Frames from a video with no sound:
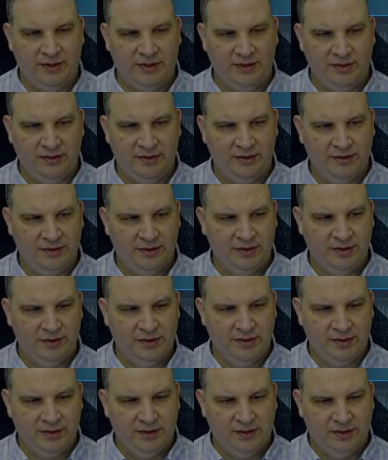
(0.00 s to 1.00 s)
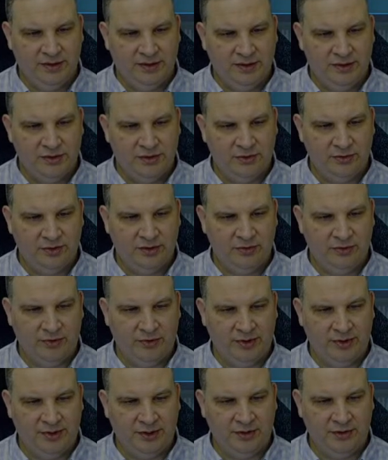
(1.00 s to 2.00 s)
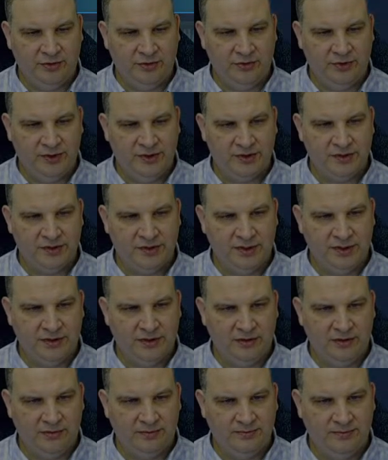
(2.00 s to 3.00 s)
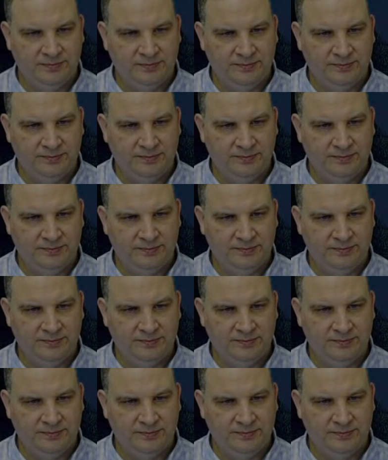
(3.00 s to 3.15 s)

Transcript: here. So in order to do this skill,